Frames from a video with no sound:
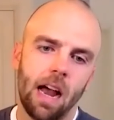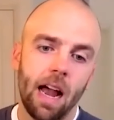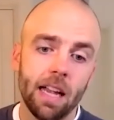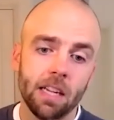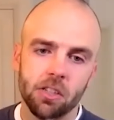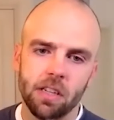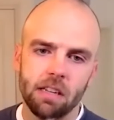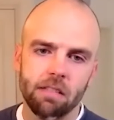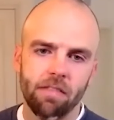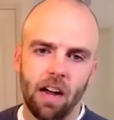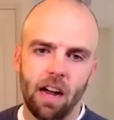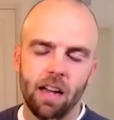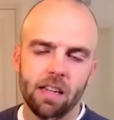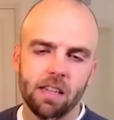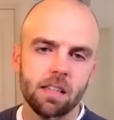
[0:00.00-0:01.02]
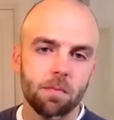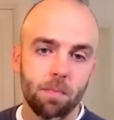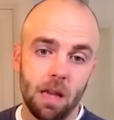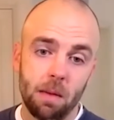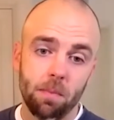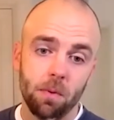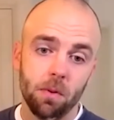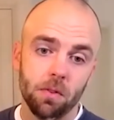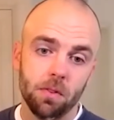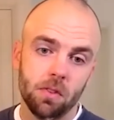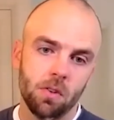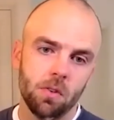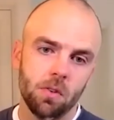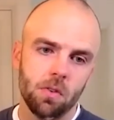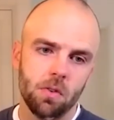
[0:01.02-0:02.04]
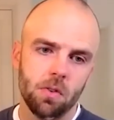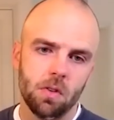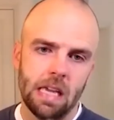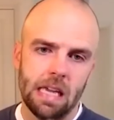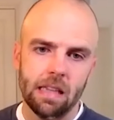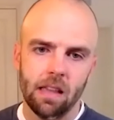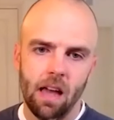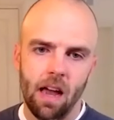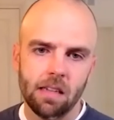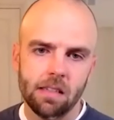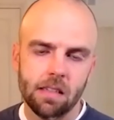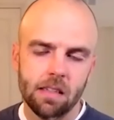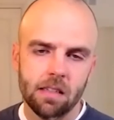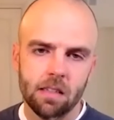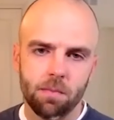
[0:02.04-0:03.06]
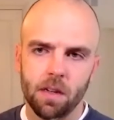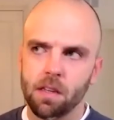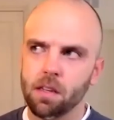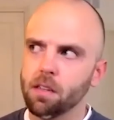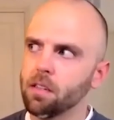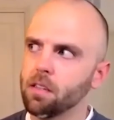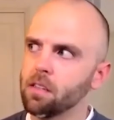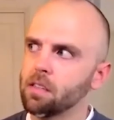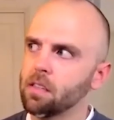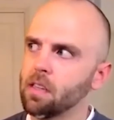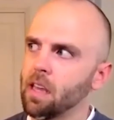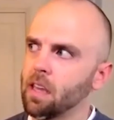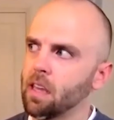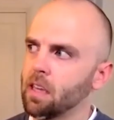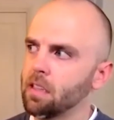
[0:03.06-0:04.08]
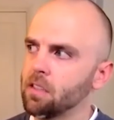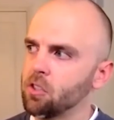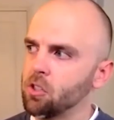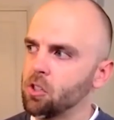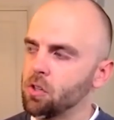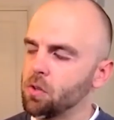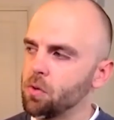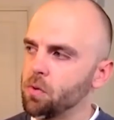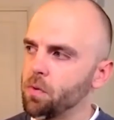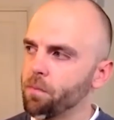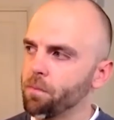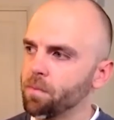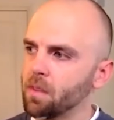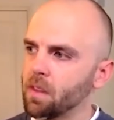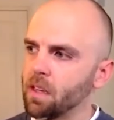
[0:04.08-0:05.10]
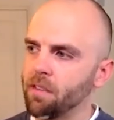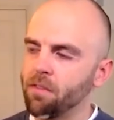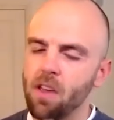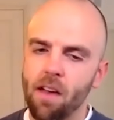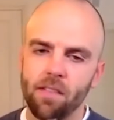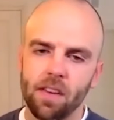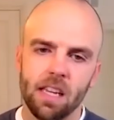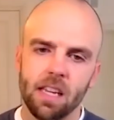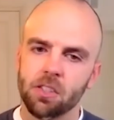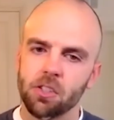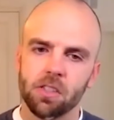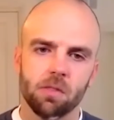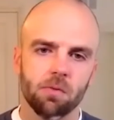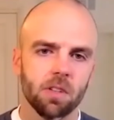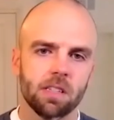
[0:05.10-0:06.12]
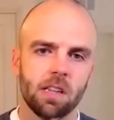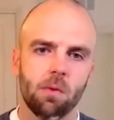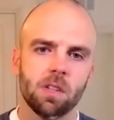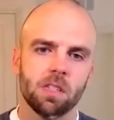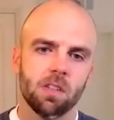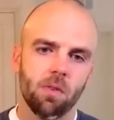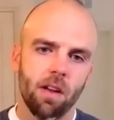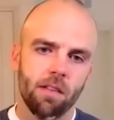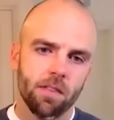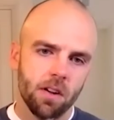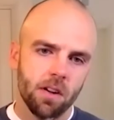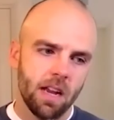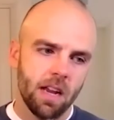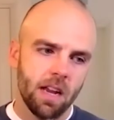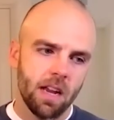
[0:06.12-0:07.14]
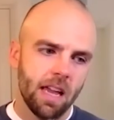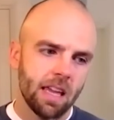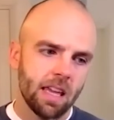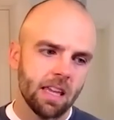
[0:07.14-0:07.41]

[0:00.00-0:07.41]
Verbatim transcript: I actually advise people to get licensed because it gets you if you have any interest in real estate whatsoever, it, it